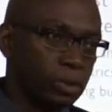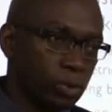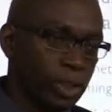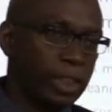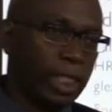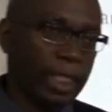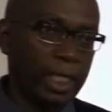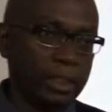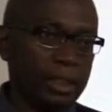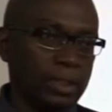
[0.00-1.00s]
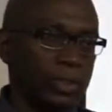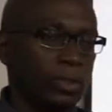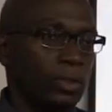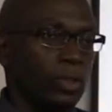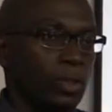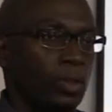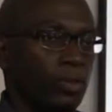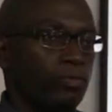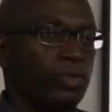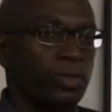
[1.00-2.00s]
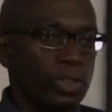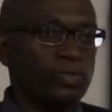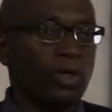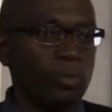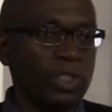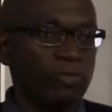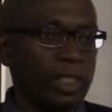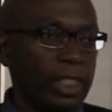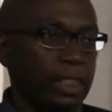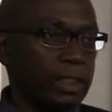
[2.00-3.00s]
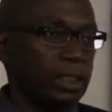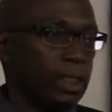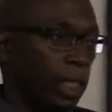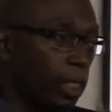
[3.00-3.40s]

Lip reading: doing analyses, various forms of analyses.